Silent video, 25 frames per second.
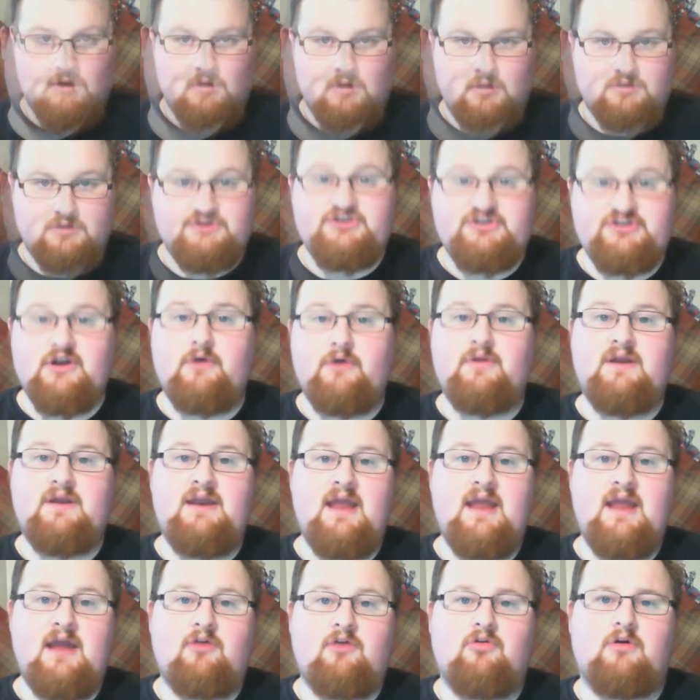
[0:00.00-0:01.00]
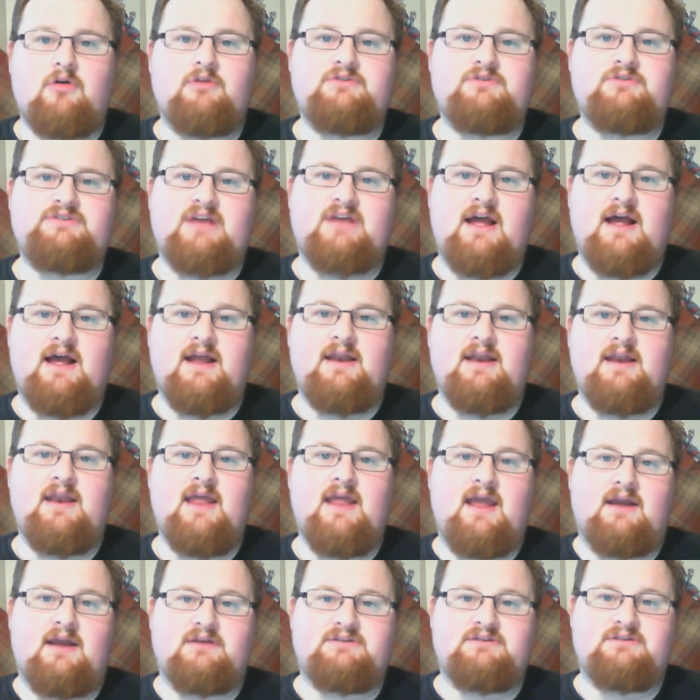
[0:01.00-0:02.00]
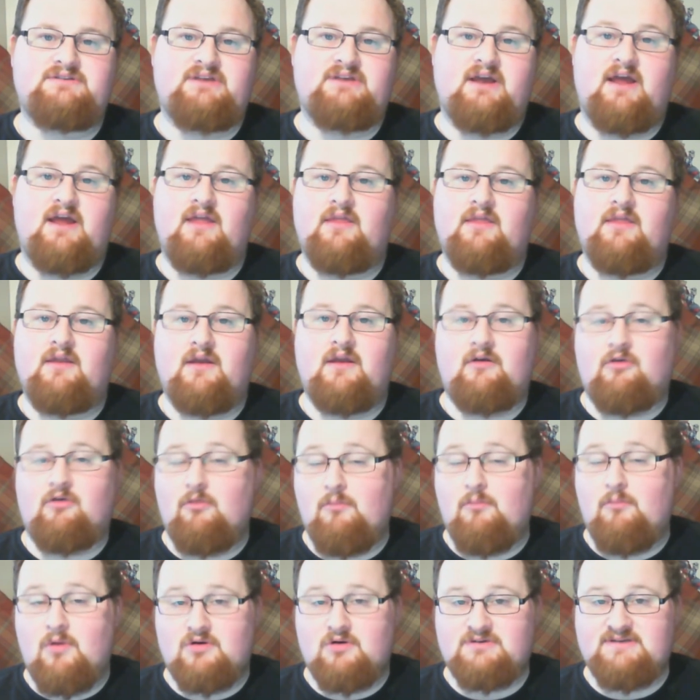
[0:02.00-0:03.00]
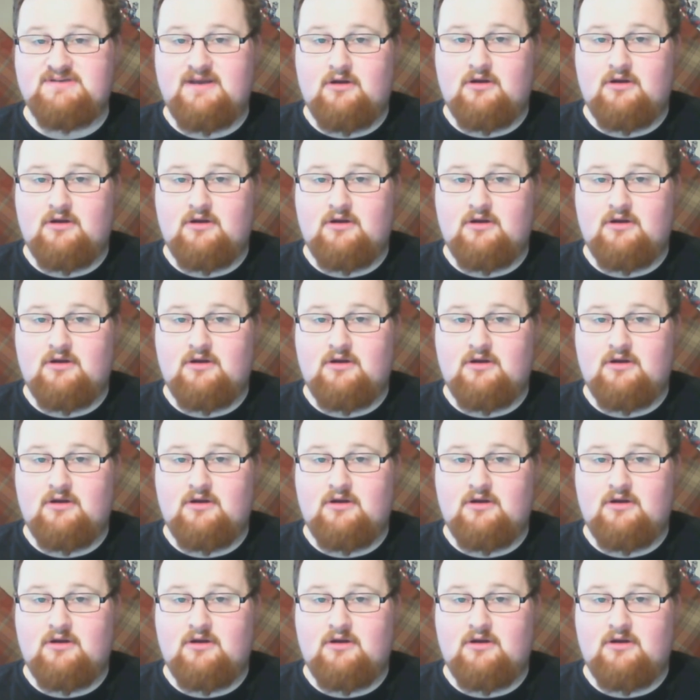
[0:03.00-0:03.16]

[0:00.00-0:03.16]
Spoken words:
So the Necrons are next, and the Necron box set